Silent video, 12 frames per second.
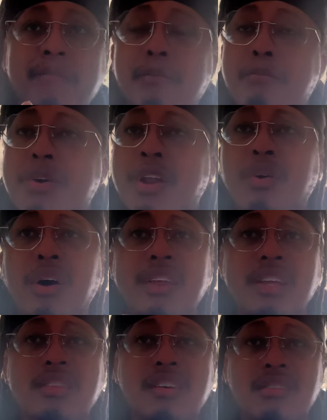middle of
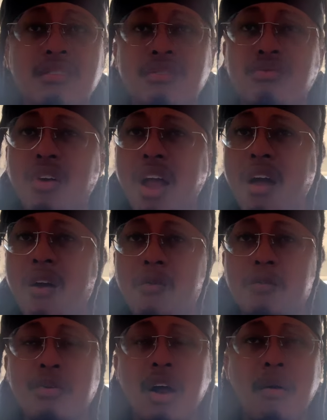the 3rd
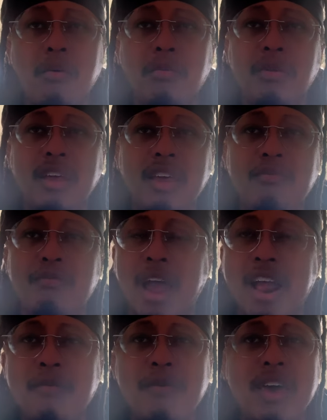round, probably,
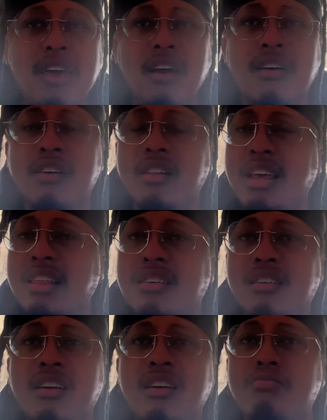maybe early
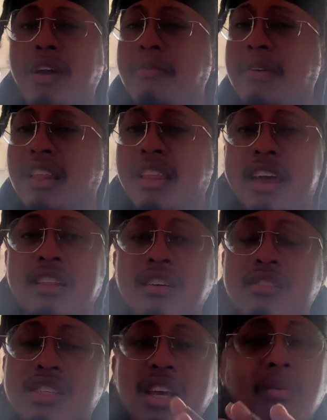3rd, maybe late
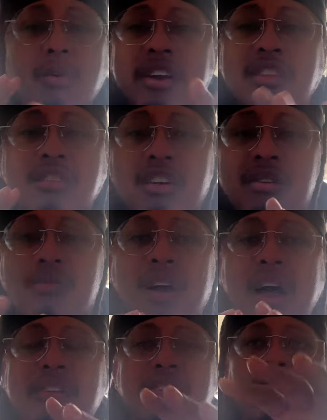3rd. Somewhere 3rd
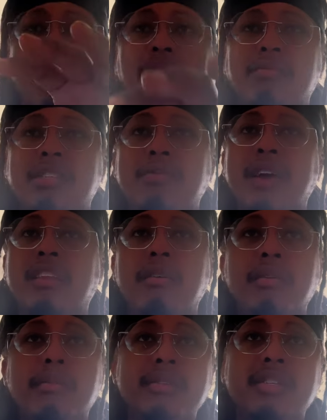round is where I'm expecting
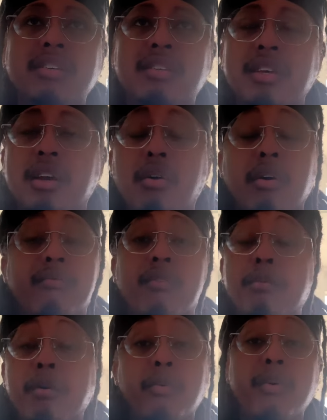him to potentially go. And
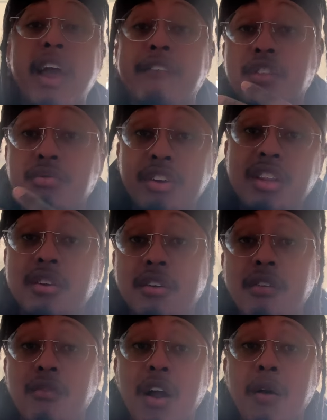remember, we have 3
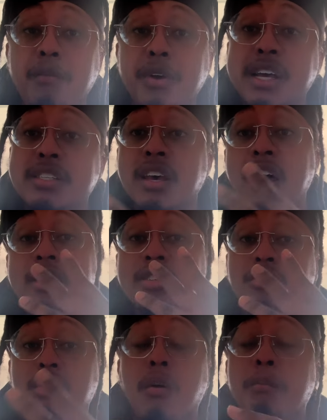3rd-round picks,
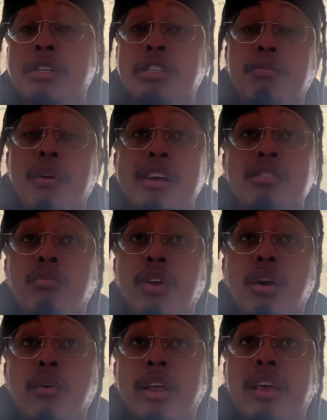so don't be surprised if
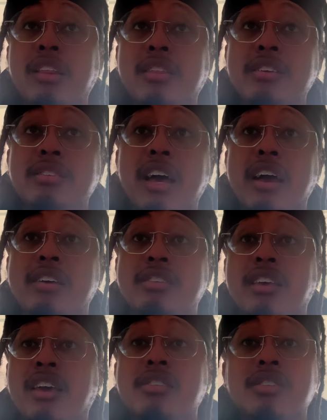we go and get this guy, because,
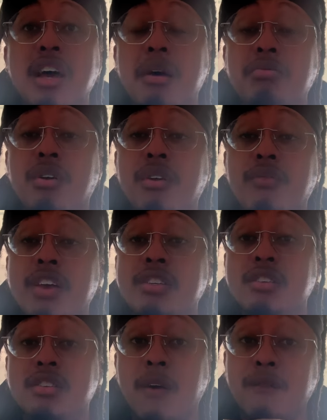again, top 30
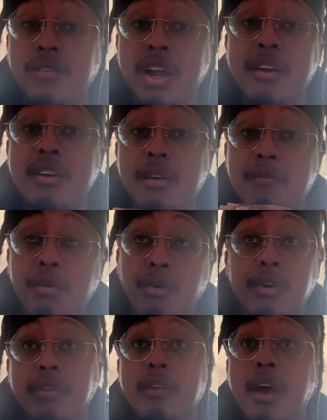visits are very
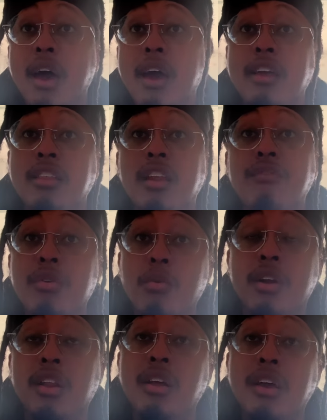important. And then if you
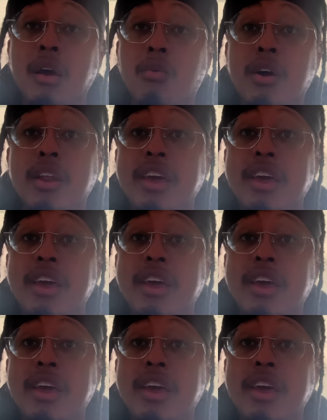want to look at one of